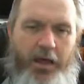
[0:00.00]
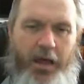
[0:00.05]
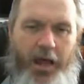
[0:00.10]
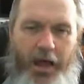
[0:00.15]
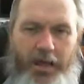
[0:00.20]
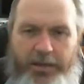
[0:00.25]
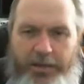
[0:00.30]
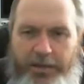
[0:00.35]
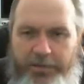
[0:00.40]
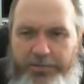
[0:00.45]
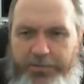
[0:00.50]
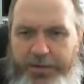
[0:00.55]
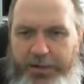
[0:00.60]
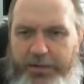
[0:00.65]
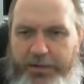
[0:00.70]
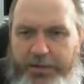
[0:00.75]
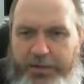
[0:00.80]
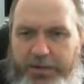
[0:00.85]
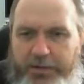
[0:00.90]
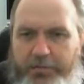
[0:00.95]
I keep
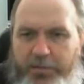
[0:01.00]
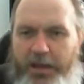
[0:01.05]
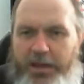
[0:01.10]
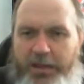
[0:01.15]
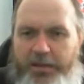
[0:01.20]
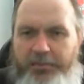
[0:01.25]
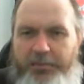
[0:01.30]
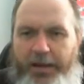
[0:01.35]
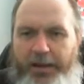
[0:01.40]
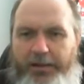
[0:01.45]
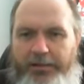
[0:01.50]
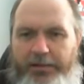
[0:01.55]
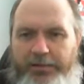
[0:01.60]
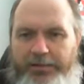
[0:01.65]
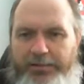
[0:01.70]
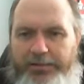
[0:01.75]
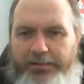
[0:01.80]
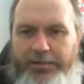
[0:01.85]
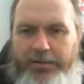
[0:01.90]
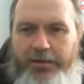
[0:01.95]
sending my
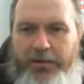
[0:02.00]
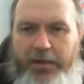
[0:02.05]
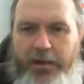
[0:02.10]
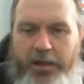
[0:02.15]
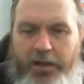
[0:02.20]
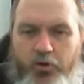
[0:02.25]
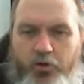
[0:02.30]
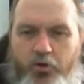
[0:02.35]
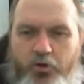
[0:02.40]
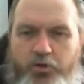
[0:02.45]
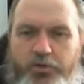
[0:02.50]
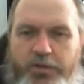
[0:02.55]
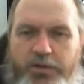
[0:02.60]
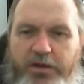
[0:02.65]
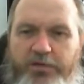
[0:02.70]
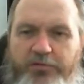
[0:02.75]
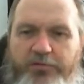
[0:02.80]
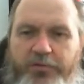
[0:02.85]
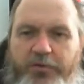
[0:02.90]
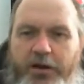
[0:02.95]
emails to
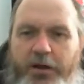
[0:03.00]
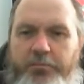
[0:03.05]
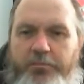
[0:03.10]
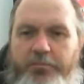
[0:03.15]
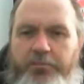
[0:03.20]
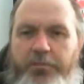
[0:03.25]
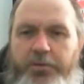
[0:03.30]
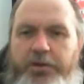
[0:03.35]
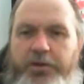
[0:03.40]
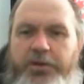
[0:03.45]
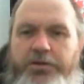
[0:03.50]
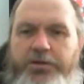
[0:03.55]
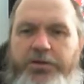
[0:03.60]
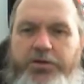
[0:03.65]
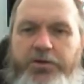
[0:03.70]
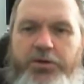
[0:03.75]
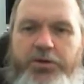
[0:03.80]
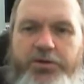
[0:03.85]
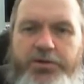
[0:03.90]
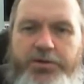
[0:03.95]
different
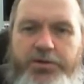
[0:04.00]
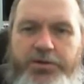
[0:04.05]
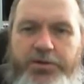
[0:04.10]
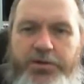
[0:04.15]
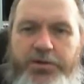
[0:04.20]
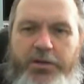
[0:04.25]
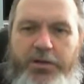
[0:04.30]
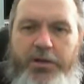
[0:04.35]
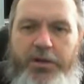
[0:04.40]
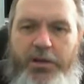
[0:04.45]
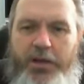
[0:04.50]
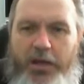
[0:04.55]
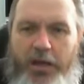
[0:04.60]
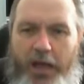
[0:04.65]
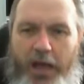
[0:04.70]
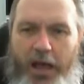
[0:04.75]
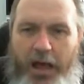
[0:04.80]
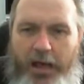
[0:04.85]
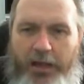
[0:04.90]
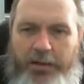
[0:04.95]
ministers,
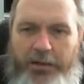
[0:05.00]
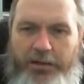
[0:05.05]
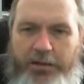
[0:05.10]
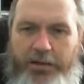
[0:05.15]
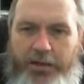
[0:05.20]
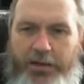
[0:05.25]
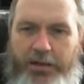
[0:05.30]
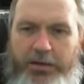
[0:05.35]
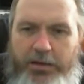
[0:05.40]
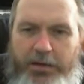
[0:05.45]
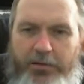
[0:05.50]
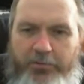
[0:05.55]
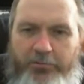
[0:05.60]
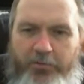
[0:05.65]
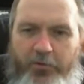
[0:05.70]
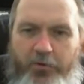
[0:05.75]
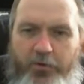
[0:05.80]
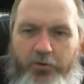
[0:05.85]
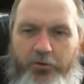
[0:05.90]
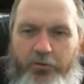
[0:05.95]
and they
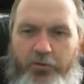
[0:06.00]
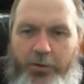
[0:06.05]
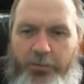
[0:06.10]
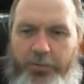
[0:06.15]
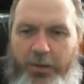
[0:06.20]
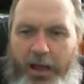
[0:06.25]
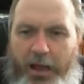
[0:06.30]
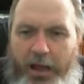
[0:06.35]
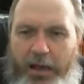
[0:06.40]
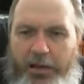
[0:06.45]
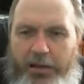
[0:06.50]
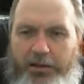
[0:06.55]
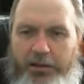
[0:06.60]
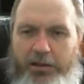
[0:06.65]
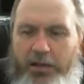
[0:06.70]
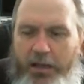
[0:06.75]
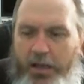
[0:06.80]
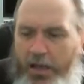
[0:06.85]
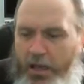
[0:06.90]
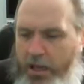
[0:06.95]
never replied.
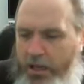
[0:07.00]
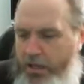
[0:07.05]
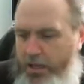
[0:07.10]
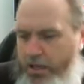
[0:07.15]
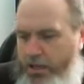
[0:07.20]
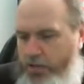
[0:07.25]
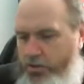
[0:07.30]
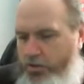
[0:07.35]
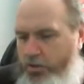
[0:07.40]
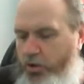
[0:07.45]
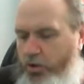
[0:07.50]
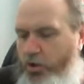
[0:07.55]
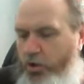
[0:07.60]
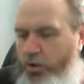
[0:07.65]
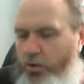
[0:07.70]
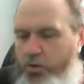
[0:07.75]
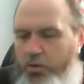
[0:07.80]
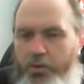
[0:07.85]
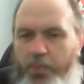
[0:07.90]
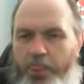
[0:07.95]
You
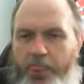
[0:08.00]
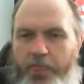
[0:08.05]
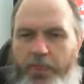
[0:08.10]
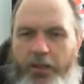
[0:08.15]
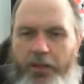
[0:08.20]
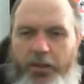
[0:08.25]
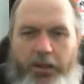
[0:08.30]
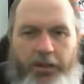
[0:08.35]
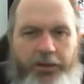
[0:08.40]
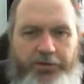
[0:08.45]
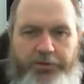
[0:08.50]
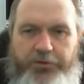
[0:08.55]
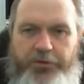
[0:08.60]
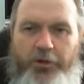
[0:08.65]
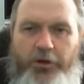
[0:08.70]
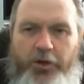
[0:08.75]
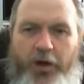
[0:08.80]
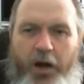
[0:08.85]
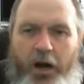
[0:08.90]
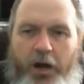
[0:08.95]
know, it's
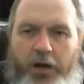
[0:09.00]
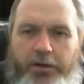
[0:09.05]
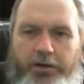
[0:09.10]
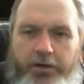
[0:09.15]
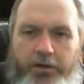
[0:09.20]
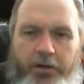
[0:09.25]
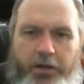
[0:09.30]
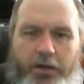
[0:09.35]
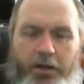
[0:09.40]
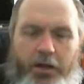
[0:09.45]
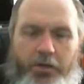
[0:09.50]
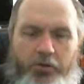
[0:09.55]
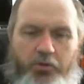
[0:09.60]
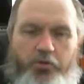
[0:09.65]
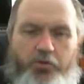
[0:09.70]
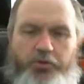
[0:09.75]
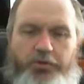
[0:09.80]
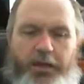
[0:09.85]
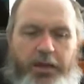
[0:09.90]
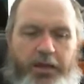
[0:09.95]
not hard
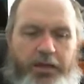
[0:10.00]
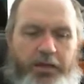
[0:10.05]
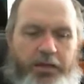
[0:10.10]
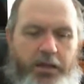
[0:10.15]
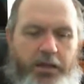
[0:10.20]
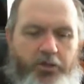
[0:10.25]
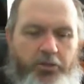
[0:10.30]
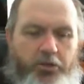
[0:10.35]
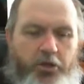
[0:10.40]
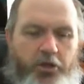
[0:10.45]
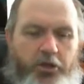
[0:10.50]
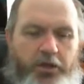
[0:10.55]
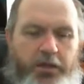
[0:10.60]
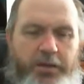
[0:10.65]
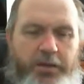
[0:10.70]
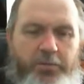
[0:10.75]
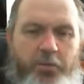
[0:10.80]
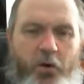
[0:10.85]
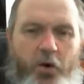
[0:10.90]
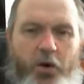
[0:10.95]
to take the
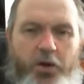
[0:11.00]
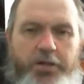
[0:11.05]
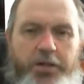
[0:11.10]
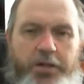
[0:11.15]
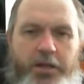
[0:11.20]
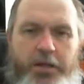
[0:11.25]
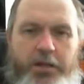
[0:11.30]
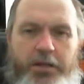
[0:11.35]
keyboard,